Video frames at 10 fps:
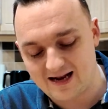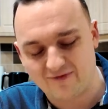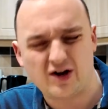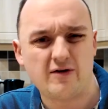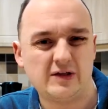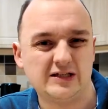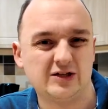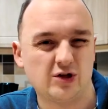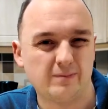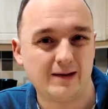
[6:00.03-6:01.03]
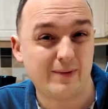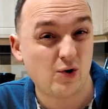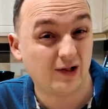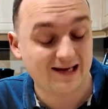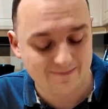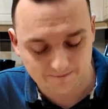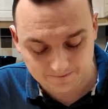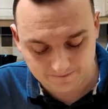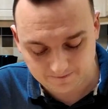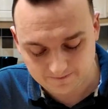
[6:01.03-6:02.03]
never know if this is going to be boggly.
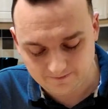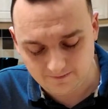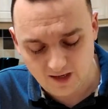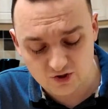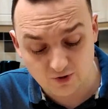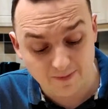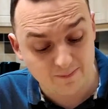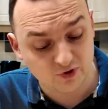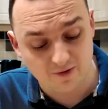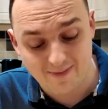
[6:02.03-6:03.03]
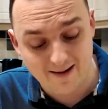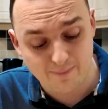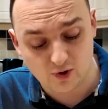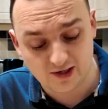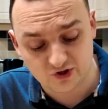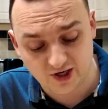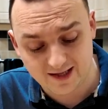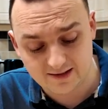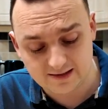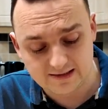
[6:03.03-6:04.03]
Some people don't mind boggly
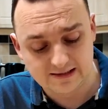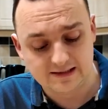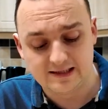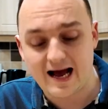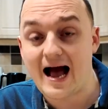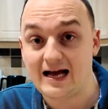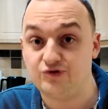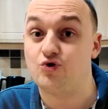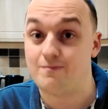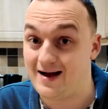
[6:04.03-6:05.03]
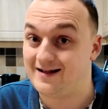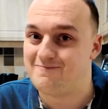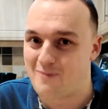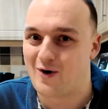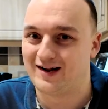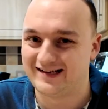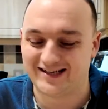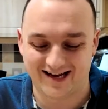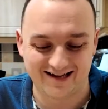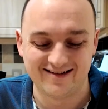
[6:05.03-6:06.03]
chicken. I do mind boggly
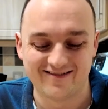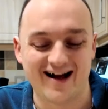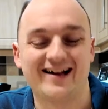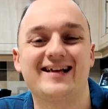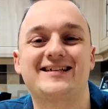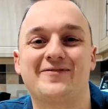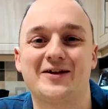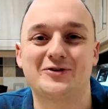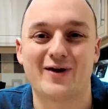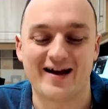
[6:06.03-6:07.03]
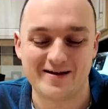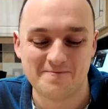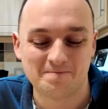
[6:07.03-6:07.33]
chicken. Right, let's give it a try.